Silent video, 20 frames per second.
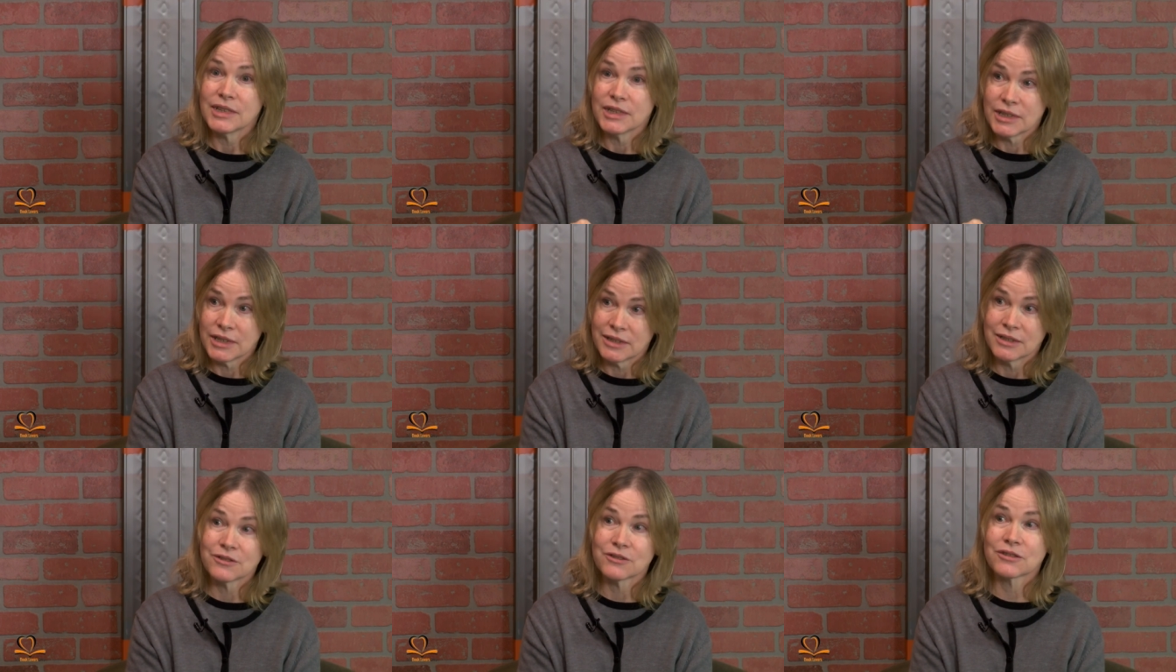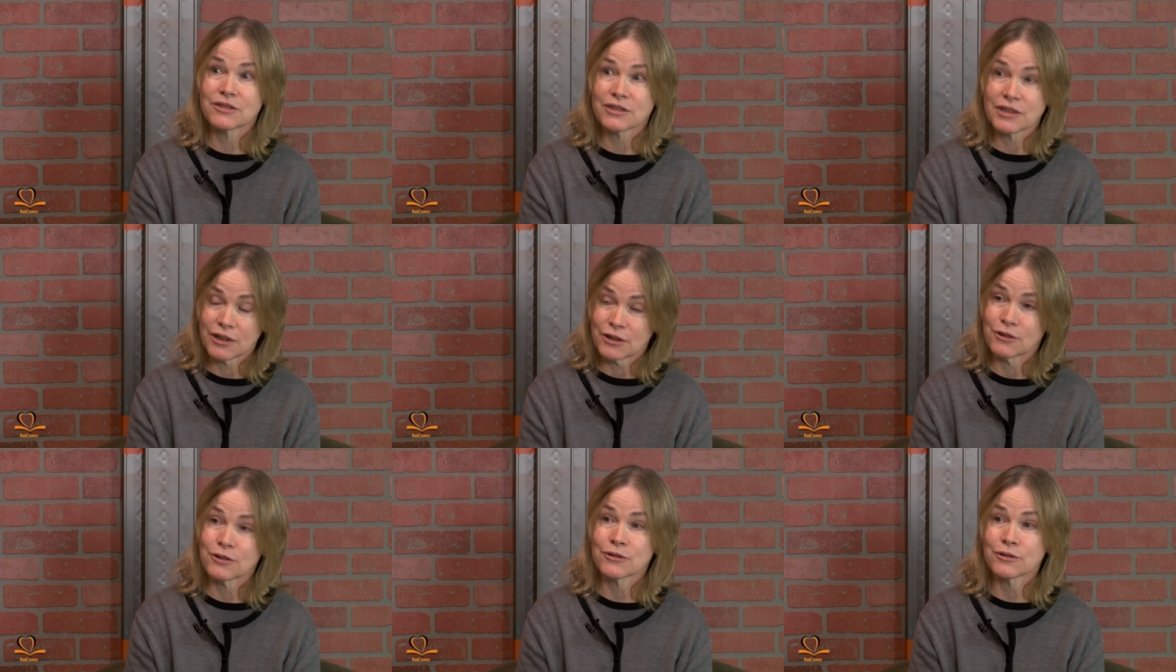each
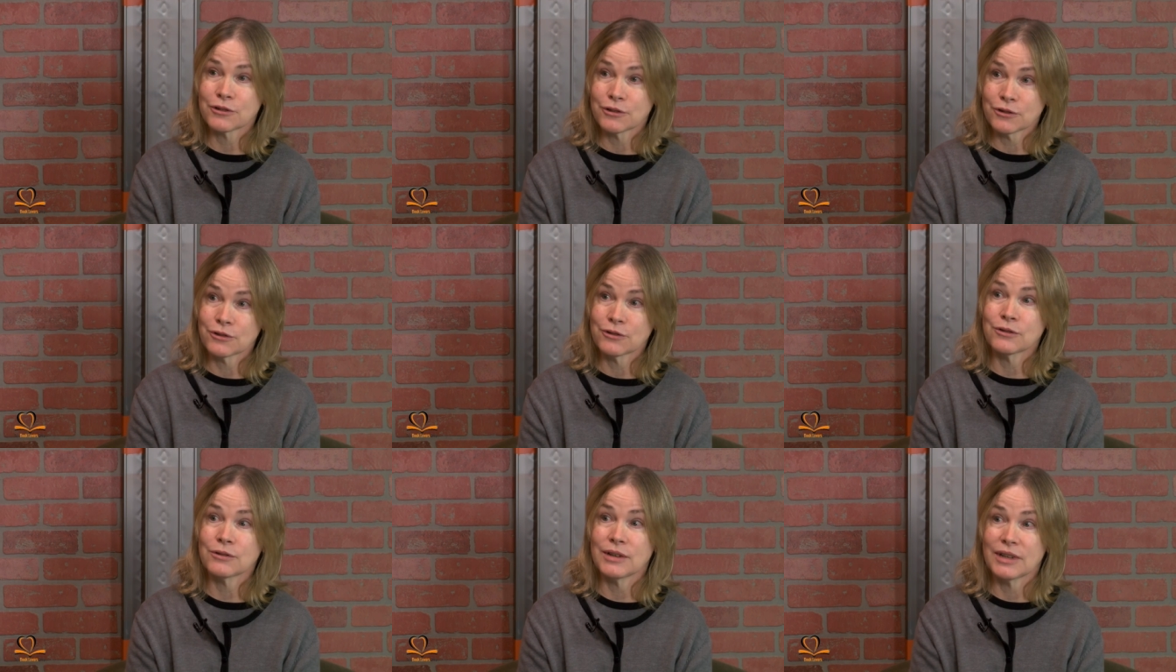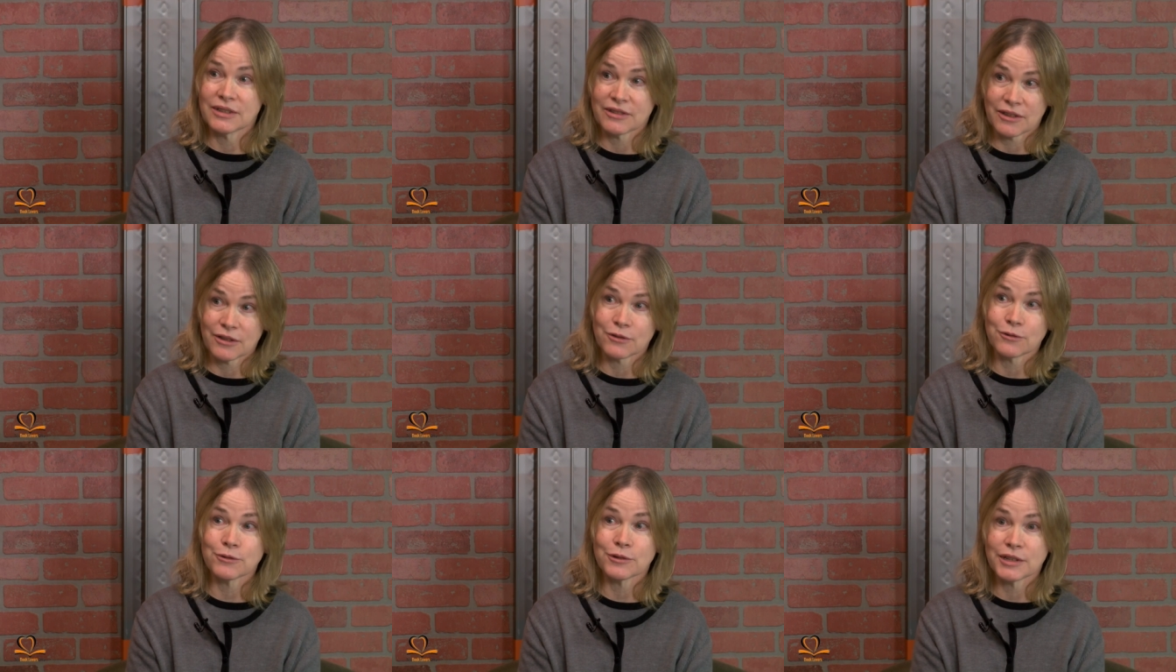character as
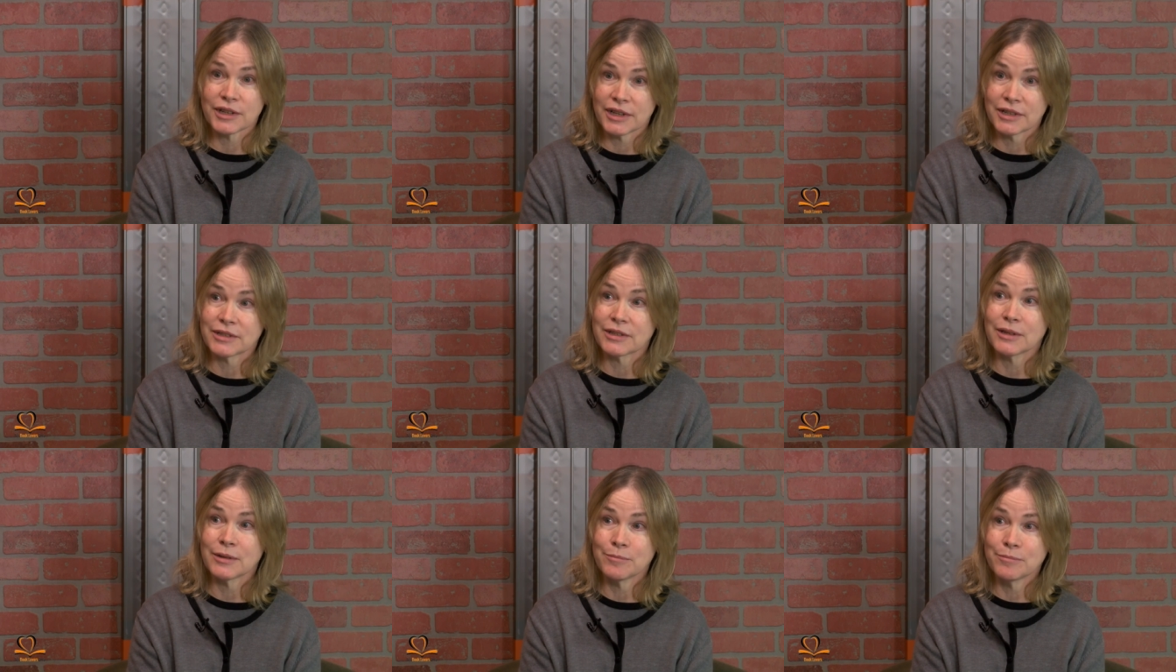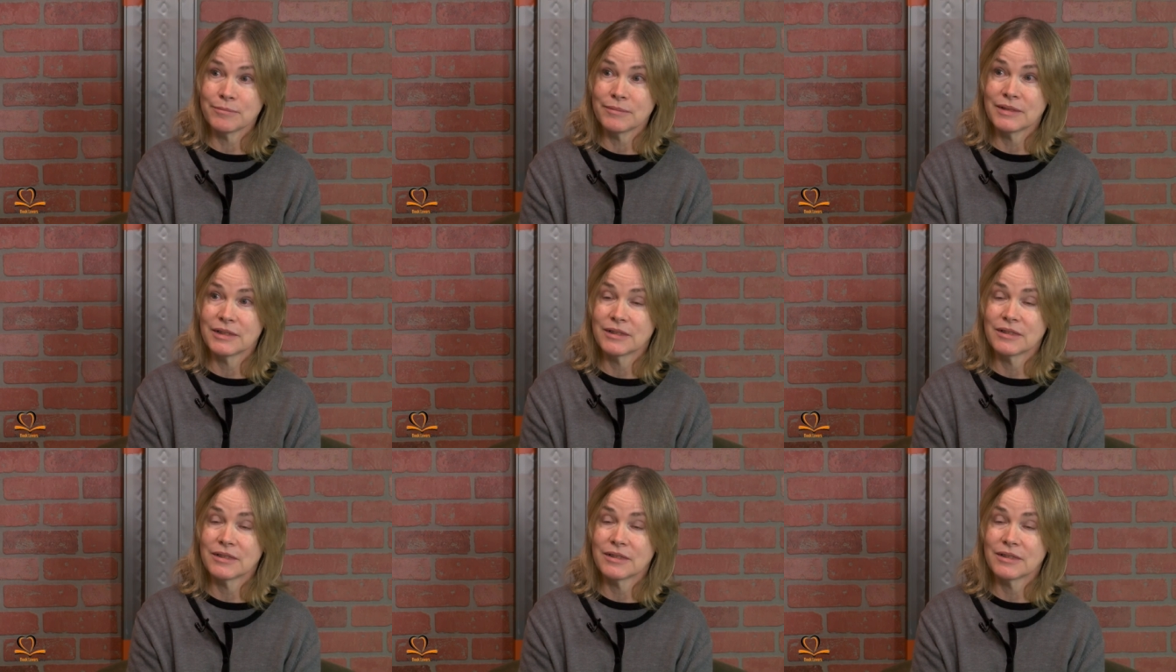I create them.